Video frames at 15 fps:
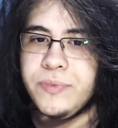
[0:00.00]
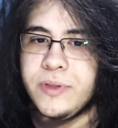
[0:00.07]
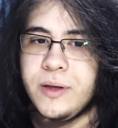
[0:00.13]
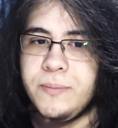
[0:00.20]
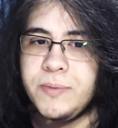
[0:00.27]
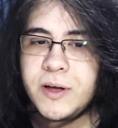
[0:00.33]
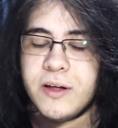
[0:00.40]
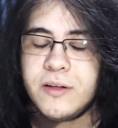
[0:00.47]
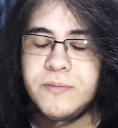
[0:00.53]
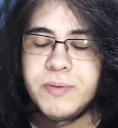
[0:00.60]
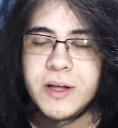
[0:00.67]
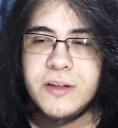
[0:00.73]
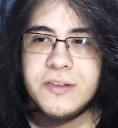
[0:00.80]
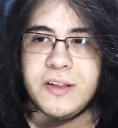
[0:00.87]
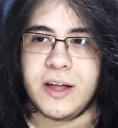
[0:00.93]

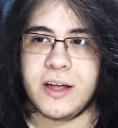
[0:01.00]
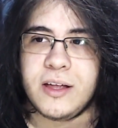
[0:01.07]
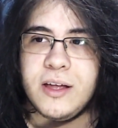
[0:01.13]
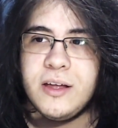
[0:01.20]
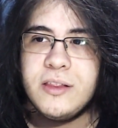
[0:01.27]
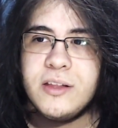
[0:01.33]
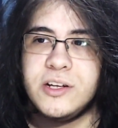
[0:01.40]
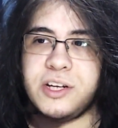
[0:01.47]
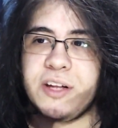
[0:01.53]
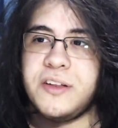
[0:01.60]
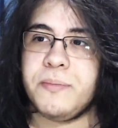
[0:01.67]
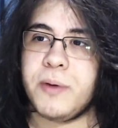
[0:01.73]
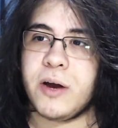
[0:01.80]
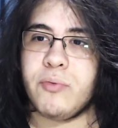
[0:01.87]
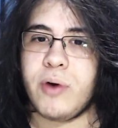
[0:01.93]
Because like, the
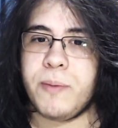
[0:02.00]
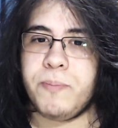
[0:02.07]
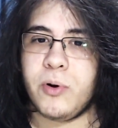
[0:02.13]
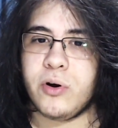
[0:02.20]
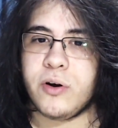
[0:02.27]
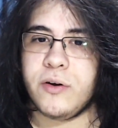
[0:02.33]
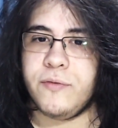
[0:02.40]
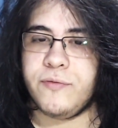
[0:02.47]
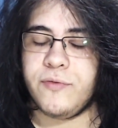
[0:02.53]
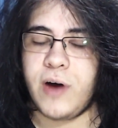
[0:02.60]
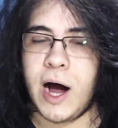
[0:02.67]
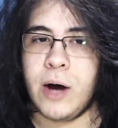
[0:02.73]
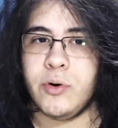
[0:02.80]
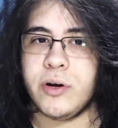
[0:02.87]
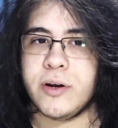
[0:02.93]
Chesapeake Ripper
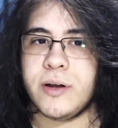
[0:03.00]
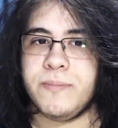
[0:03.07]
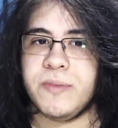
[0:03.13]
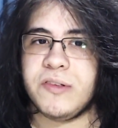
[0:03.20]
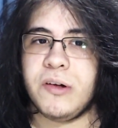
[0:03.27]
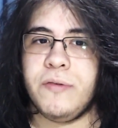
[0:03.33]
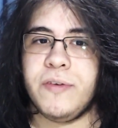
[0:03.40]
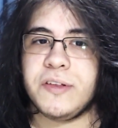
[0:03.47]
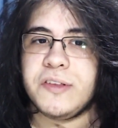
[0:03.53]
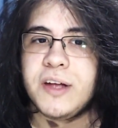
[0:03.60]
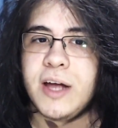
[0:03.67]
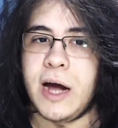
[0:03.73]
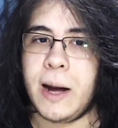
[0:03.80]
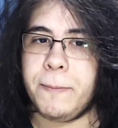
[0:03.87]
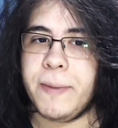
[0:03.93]
outed himself as the
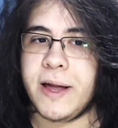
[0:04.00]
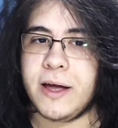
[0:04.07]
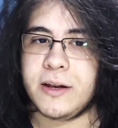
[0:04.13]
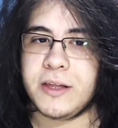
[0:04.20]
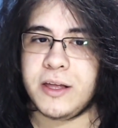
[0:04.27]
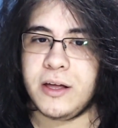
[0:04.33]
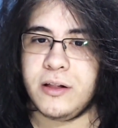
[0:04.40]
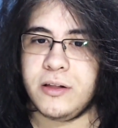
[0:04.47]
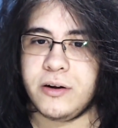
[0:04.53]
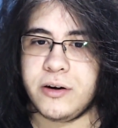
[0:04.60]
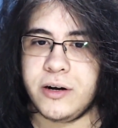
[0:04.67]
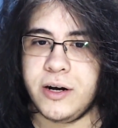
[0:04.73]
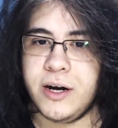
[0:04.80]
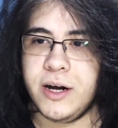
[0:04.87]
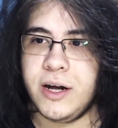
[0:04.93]
copycat killer
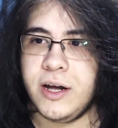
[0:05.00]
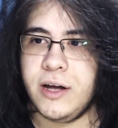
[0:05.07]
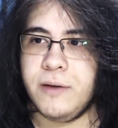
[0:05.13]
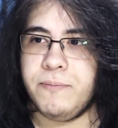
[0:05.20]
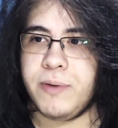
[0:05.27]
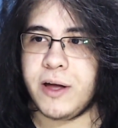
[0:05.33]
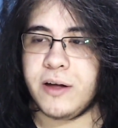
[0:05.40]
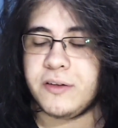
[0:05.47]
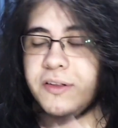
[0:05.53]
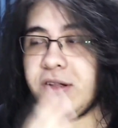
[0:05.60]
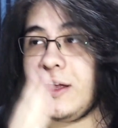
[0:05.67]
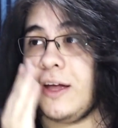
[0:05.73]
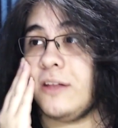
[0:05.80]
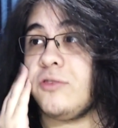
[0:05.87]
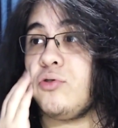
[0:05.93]
because he
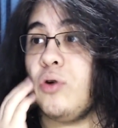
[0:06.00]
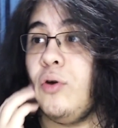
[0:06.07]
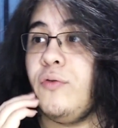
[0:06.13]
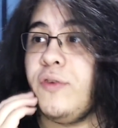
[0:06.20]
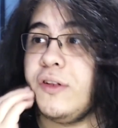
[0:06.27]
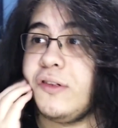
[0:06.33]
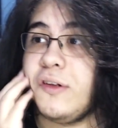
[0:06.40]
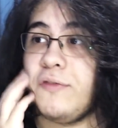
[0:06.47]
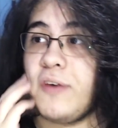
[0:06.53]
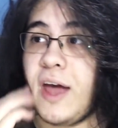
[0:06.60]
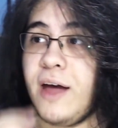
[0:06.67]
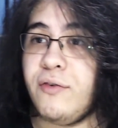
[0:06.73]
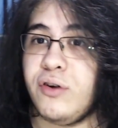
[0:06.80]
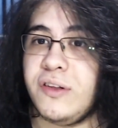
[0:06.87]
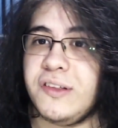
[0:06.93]
had trophies of
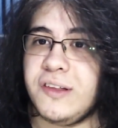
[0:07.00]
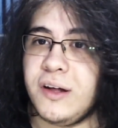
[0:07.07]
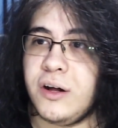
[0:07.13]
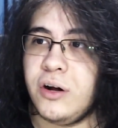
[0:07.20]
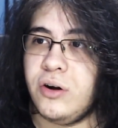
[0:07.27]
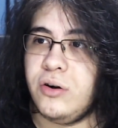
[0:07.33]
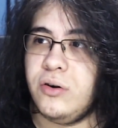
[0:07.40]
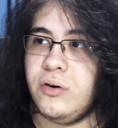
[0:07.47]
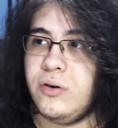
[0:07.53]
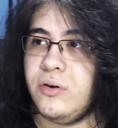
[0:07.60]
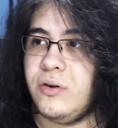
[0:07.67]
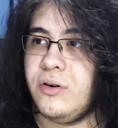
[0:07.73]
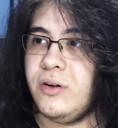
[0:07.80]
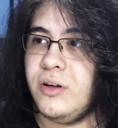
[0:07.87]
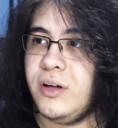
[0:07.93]
every single
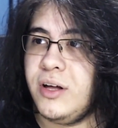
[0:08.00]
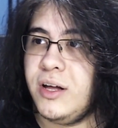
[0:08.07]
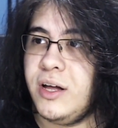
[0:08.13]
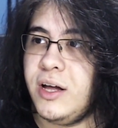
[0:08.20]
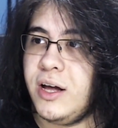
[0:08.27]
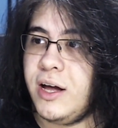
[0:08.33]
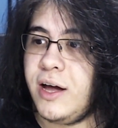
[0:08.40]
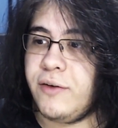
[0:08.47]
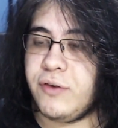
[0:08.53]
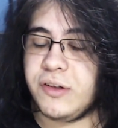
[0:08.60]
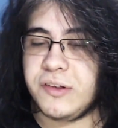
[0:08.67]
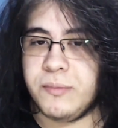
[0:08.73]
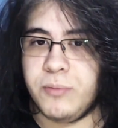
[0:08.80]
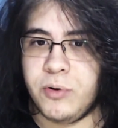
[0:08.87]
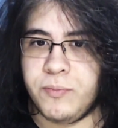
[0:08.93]

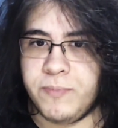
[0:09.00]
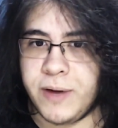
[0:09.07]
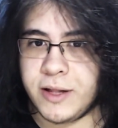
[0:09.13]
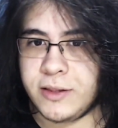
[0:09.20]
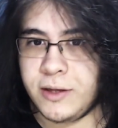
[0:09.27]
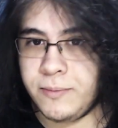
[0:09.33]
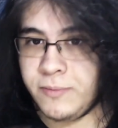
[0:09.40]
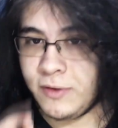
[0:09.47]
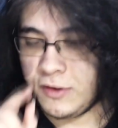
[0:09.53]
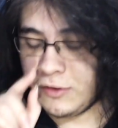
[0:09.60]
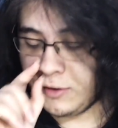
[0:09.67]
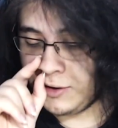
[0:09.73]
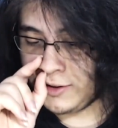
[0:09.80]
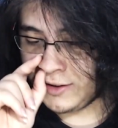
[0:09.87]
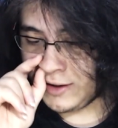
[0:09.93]
victim. So
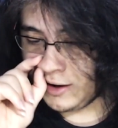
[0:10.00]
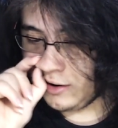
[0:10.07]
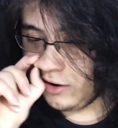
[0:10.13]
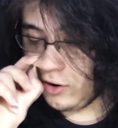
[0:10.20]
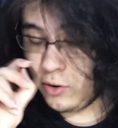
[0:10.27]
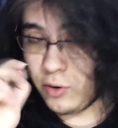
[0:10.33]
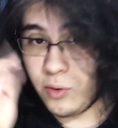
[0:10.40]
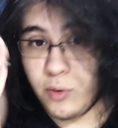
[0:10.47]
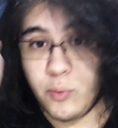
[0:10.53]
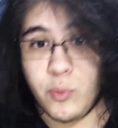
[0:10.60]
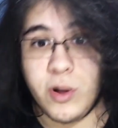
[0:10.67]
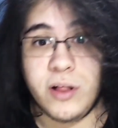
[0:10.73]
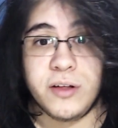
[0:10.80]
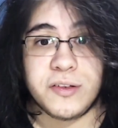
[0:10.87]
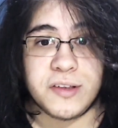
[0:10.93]
it's like, oh,
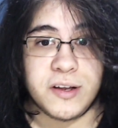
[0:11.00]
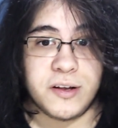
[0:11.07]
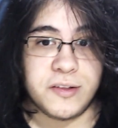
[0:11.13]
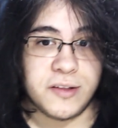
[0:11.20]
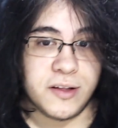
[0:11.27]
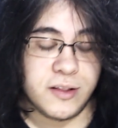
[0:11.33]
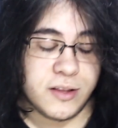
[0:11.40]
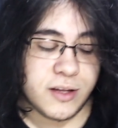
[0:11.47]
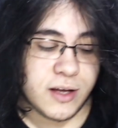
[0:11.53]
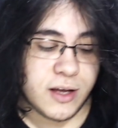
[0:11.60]
Will is innocent?